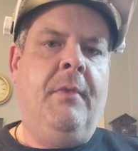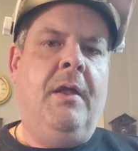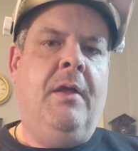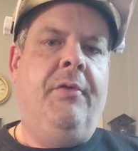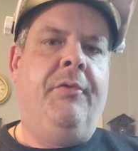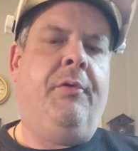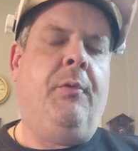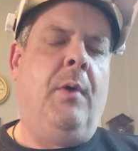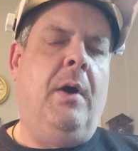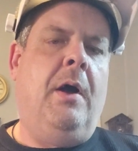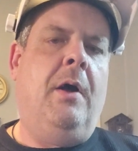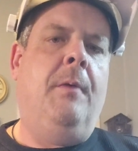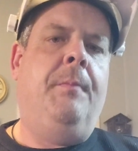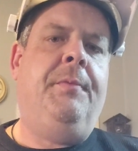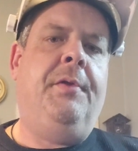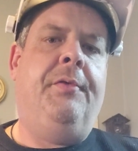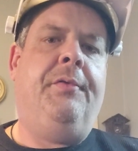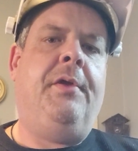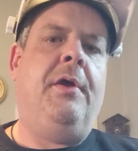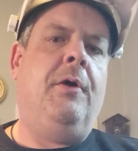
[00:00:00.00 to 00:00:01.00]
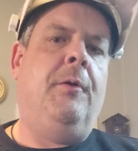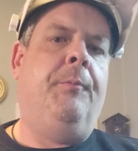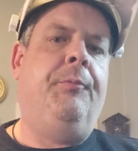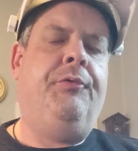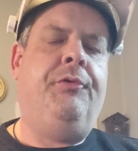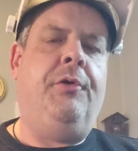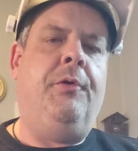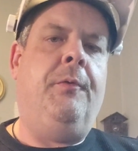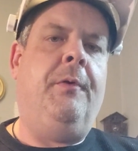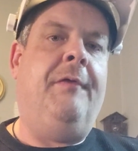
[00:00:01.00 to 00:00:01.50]
So I hope this
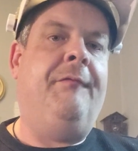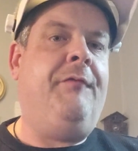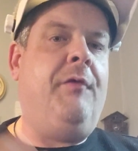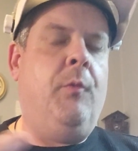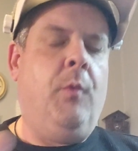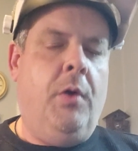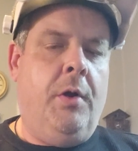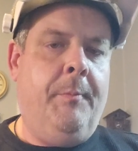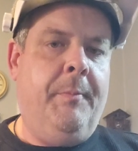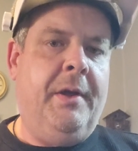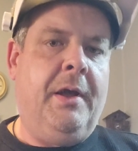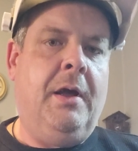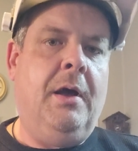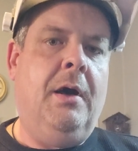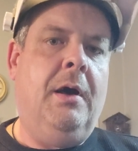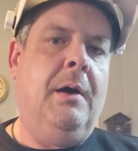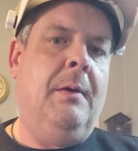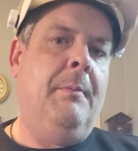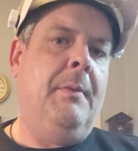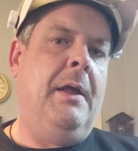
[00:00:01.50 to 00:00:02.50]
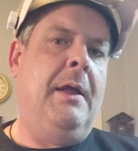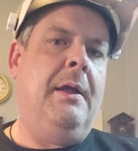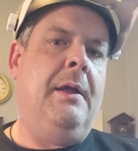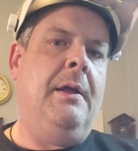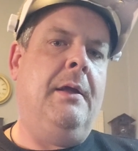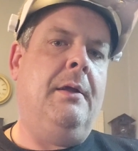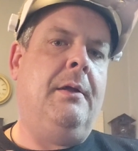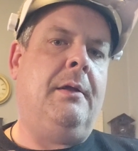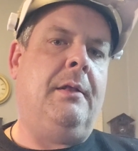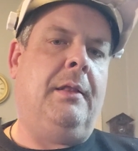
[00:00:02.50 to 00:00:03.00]
helps you. If you want to become
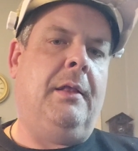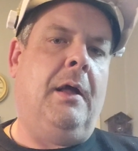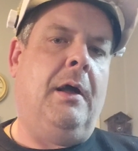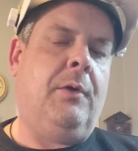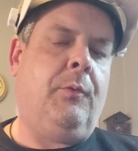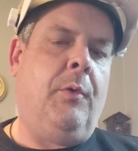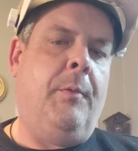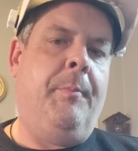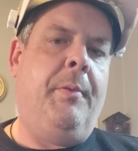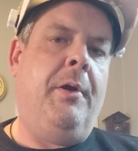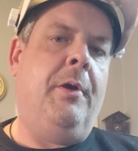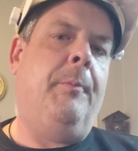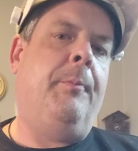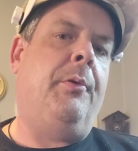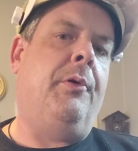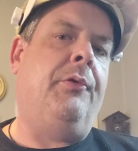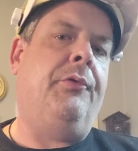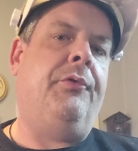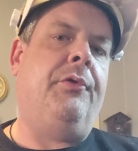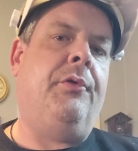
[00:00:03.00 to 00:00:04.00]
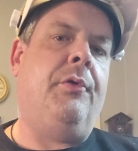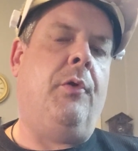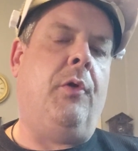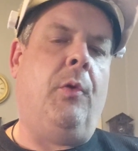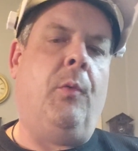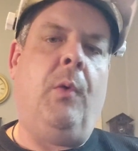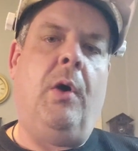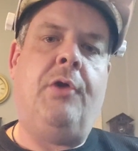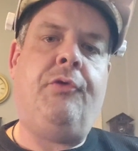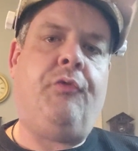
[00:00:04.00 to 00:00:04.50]
a clock repair person or
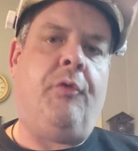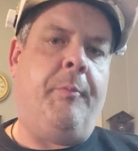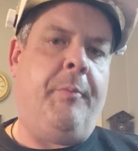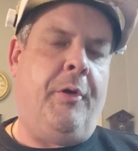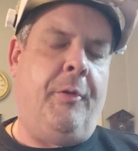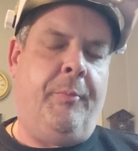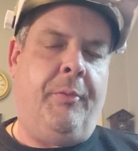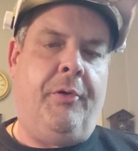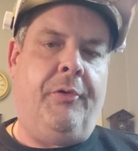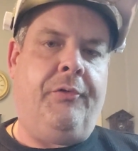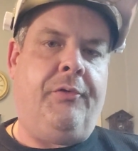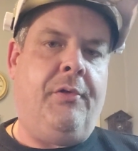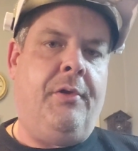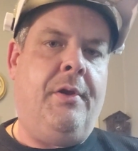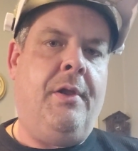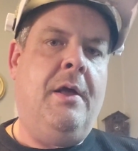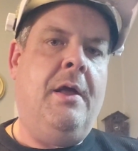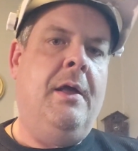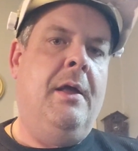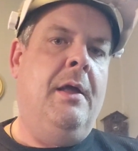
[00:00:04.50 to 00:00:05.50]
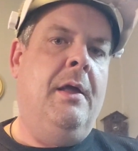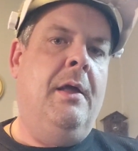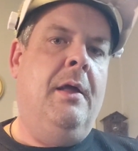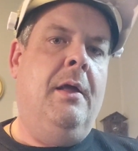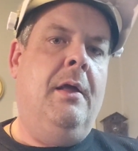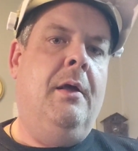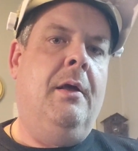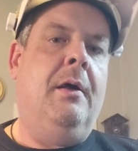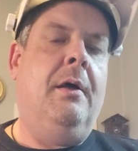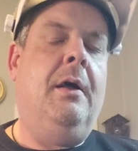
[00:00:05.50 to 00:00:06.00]
a watch repair person,
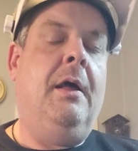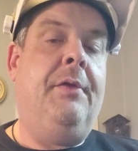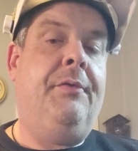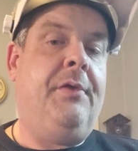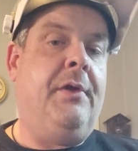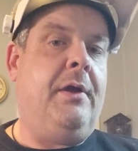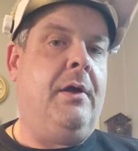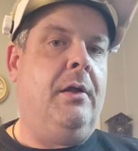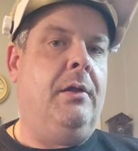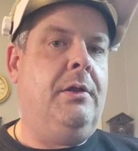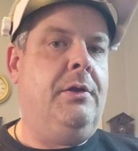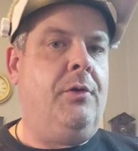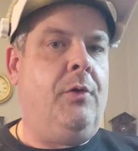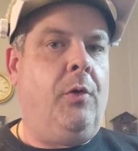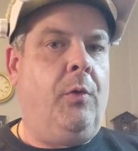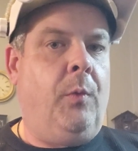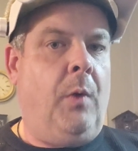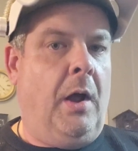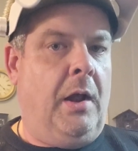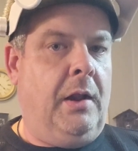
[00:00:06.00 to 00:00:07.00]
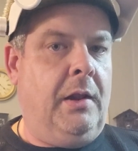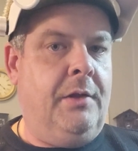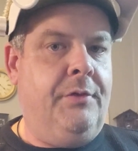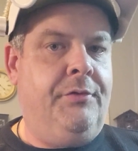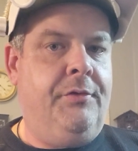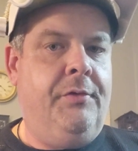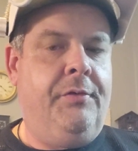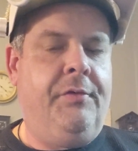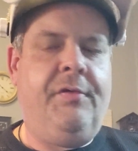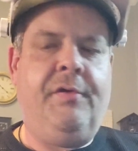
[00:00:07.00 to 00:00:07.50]
as they call it, a
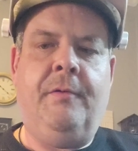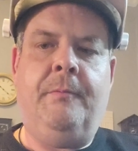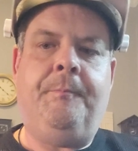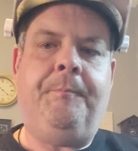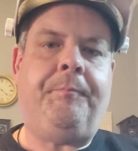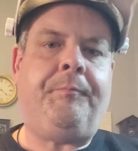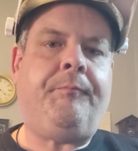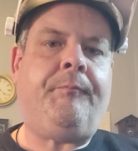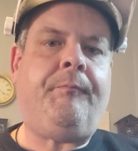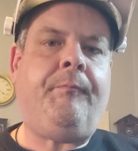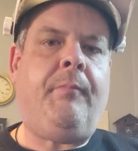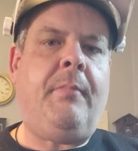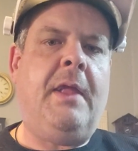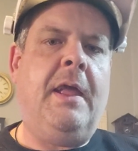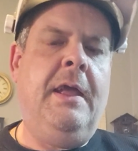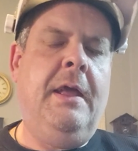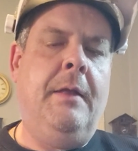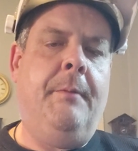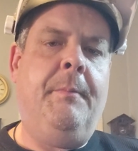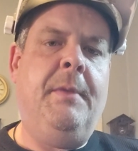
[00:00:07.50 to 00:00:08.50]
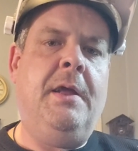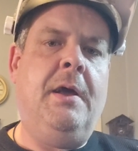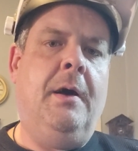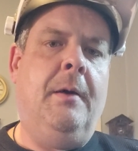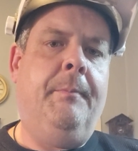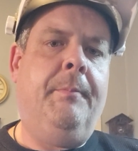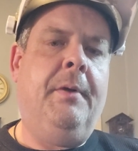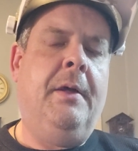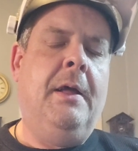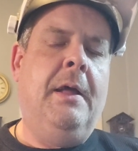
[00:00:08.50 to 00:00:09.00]
horologist, hit me
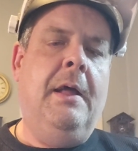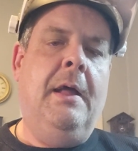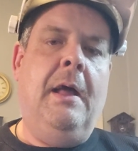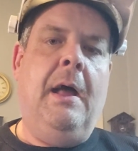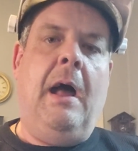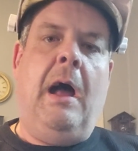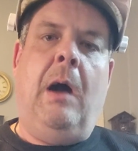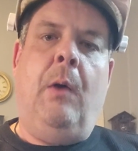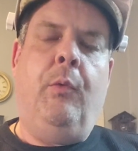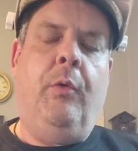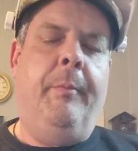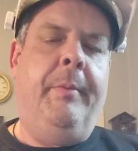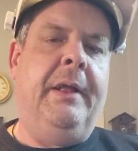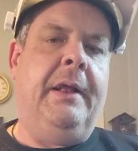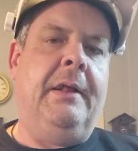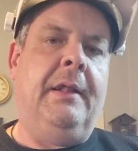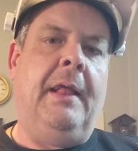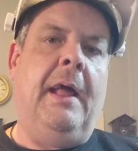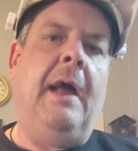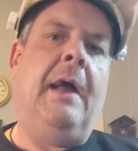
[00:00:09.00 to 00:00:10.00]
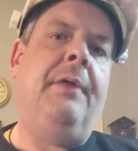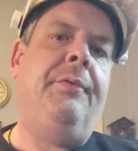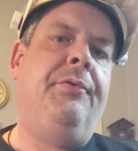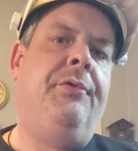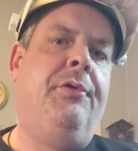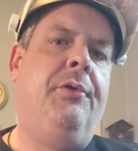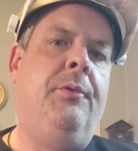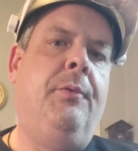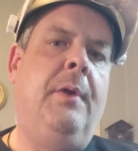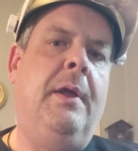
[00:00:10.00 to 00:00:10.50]
up. I will be glad
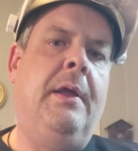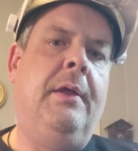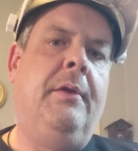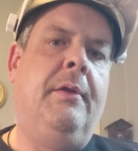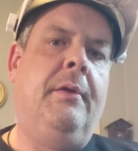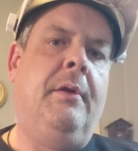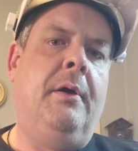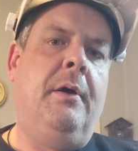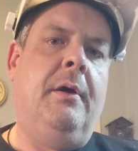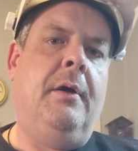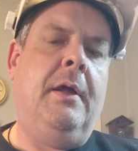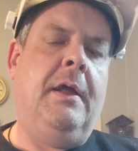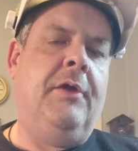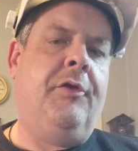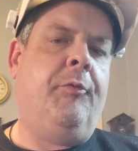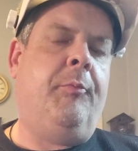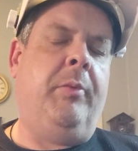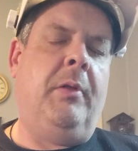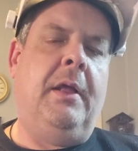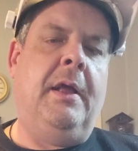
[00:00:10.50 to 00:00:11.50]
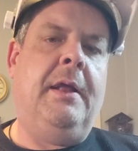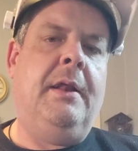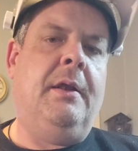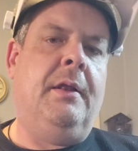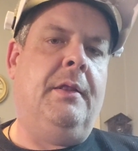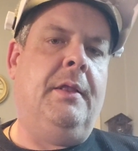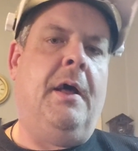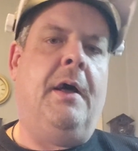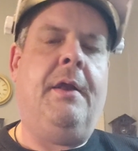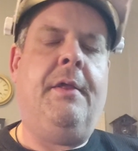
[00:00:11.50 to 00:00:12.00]
to explain a
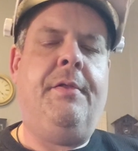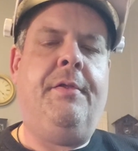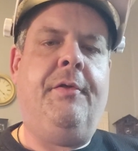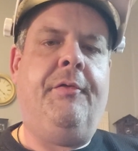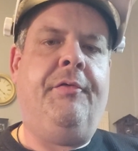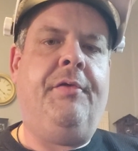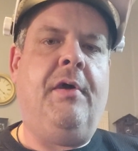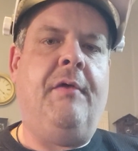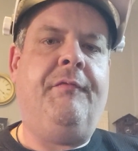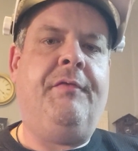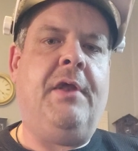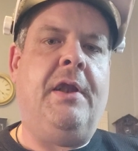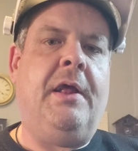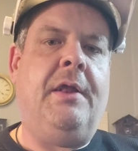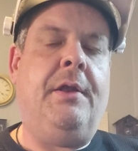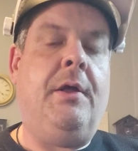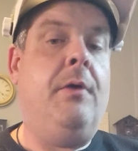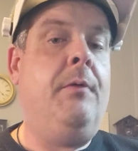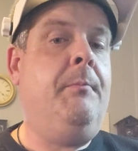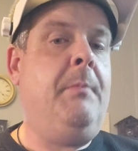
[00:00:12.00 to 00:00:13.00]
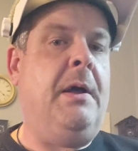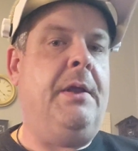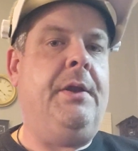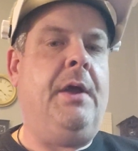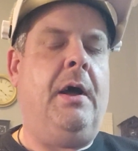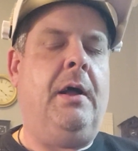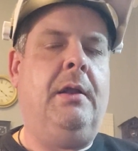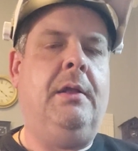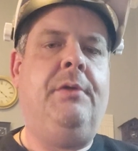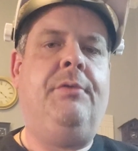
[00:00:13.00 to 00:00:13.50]
lot of the stuff that I know, my
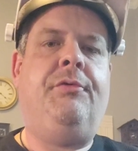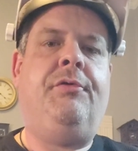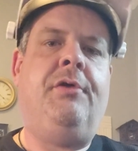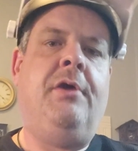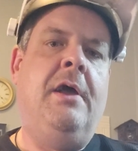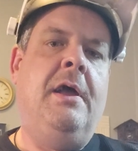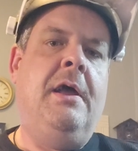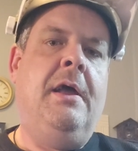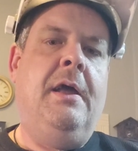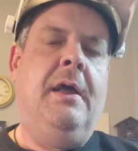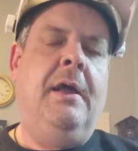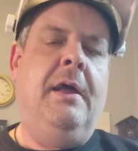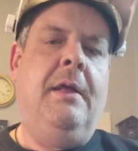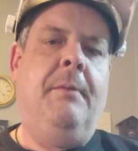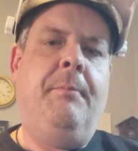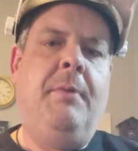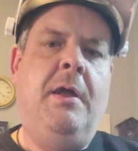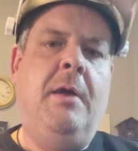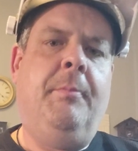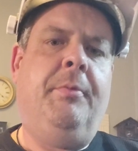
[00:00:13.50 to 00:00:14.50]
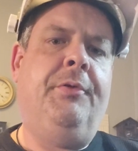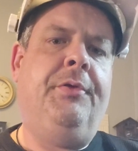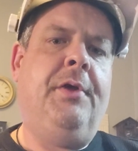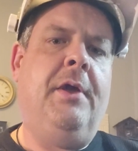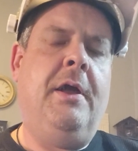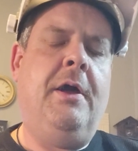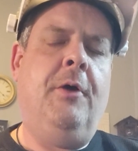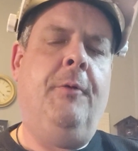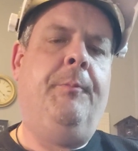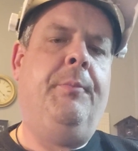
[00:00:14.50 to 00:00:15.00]
knowledge, and be able to
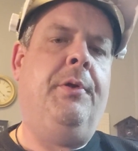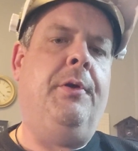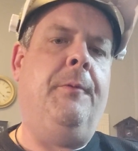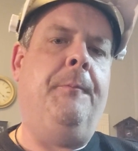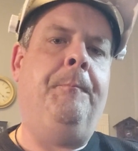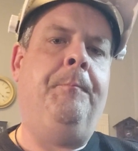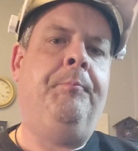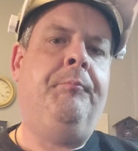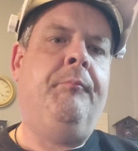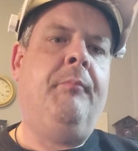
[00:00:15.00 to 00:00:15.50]
help you.